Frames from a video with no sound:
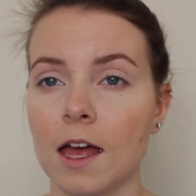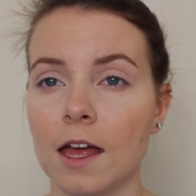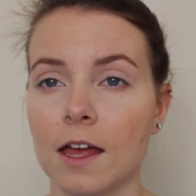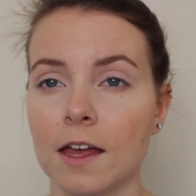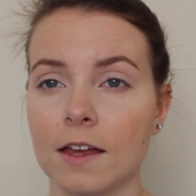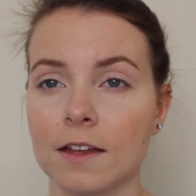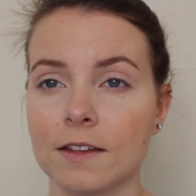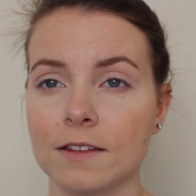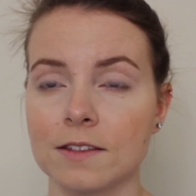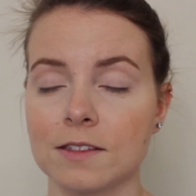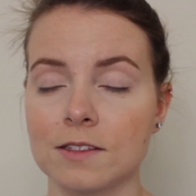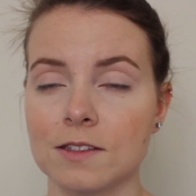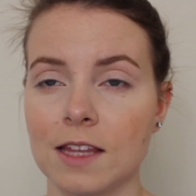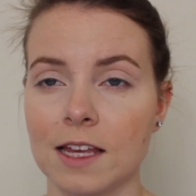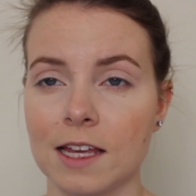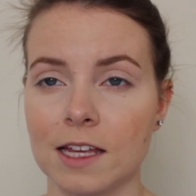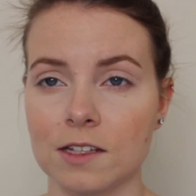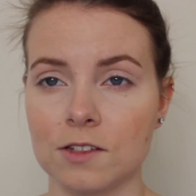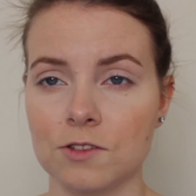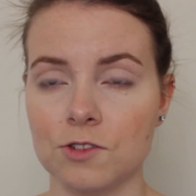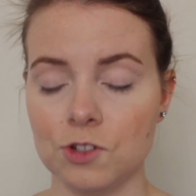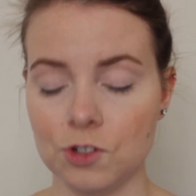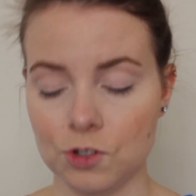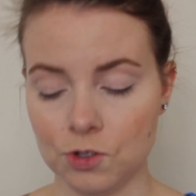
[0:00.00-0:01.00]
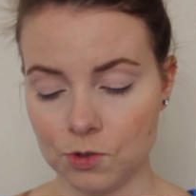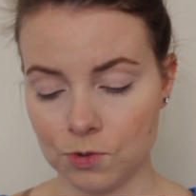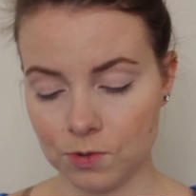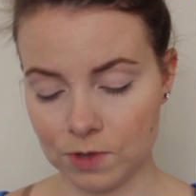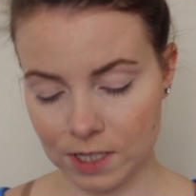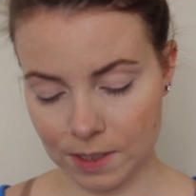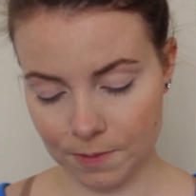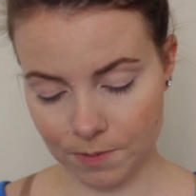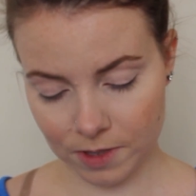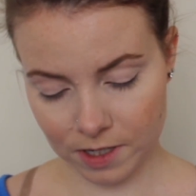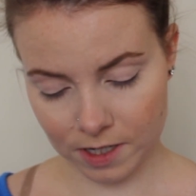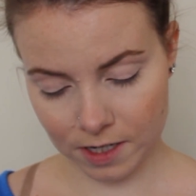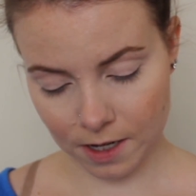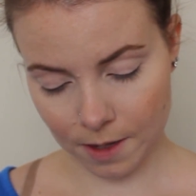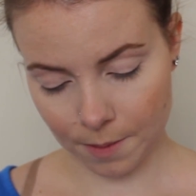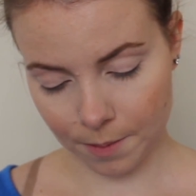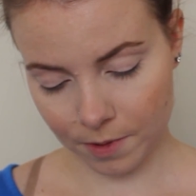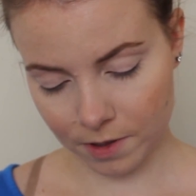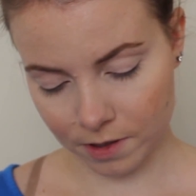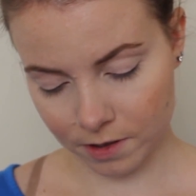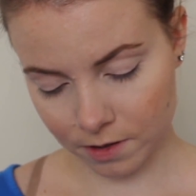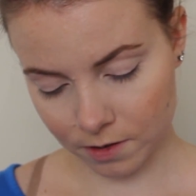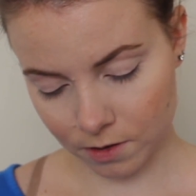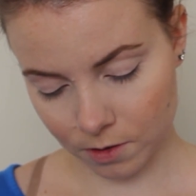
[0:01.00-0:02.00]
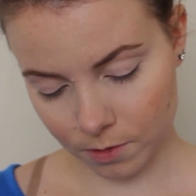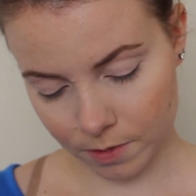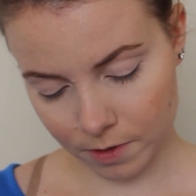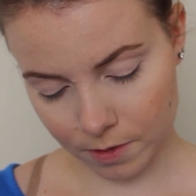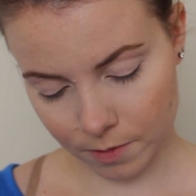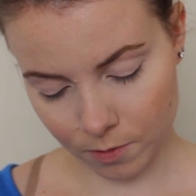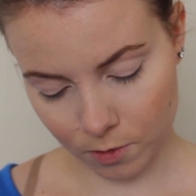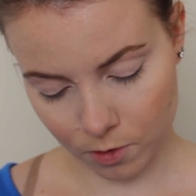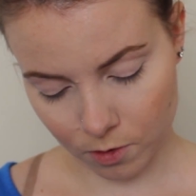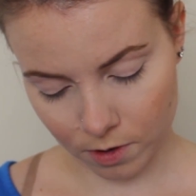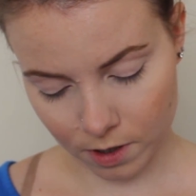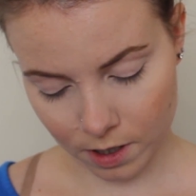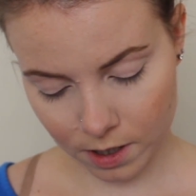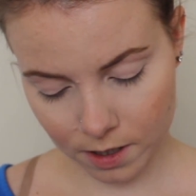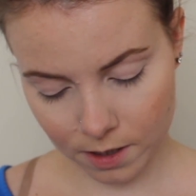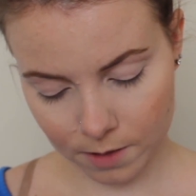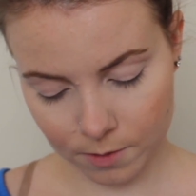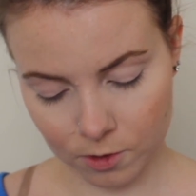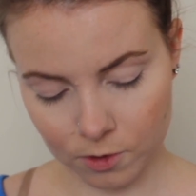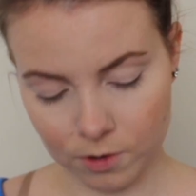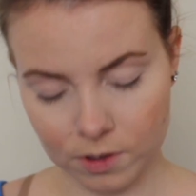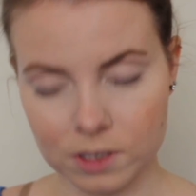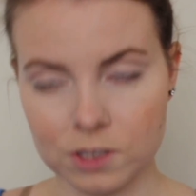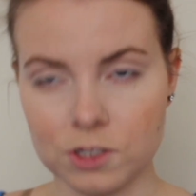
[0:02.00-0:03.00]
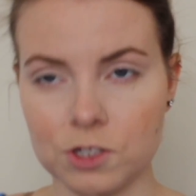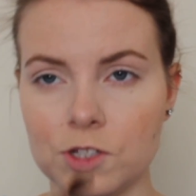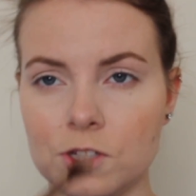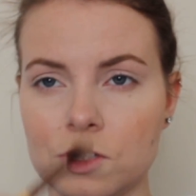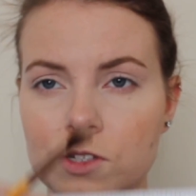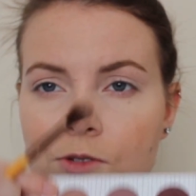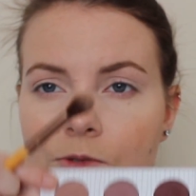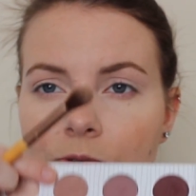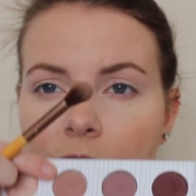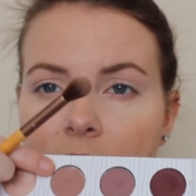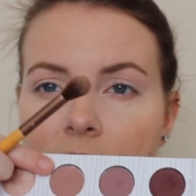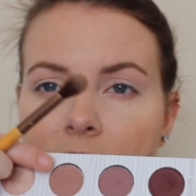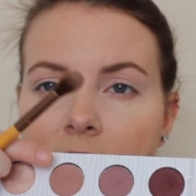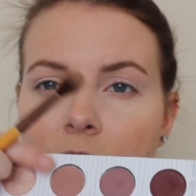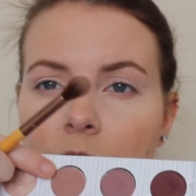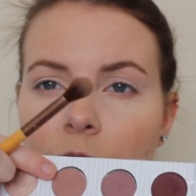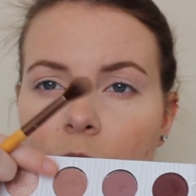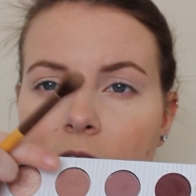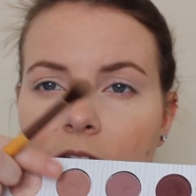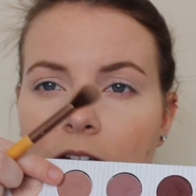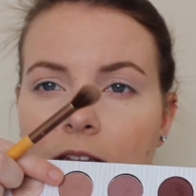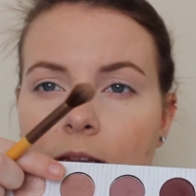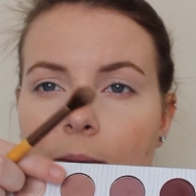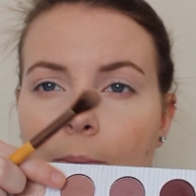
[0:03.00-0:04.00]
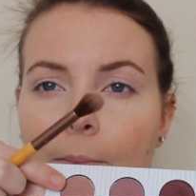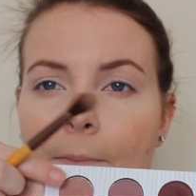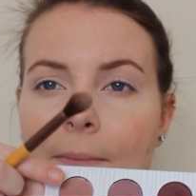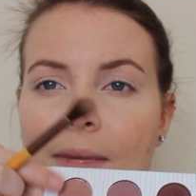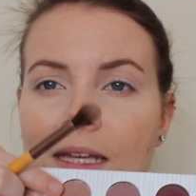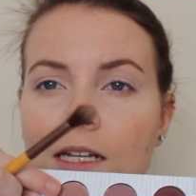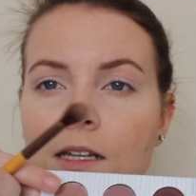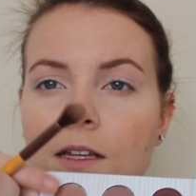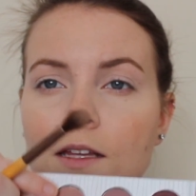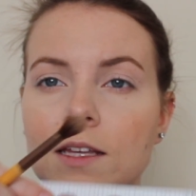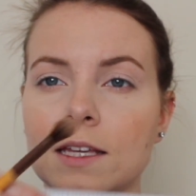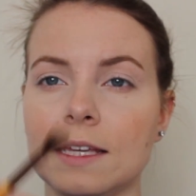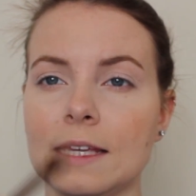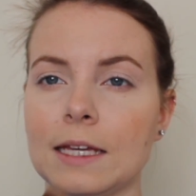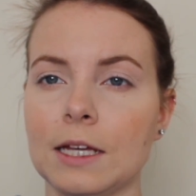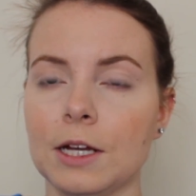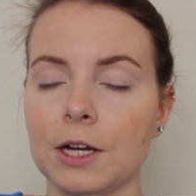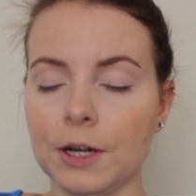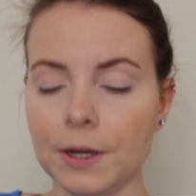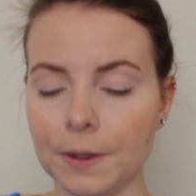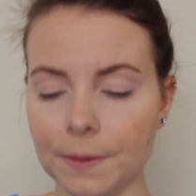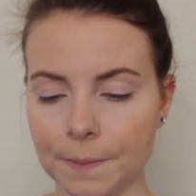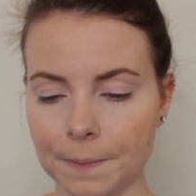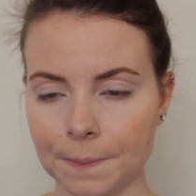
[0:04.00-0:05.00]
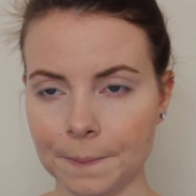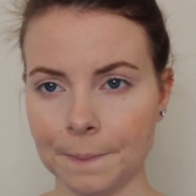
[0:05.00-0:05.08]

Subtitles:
And then to deepen it up a little bit more, I'm going to use this one in the middle here.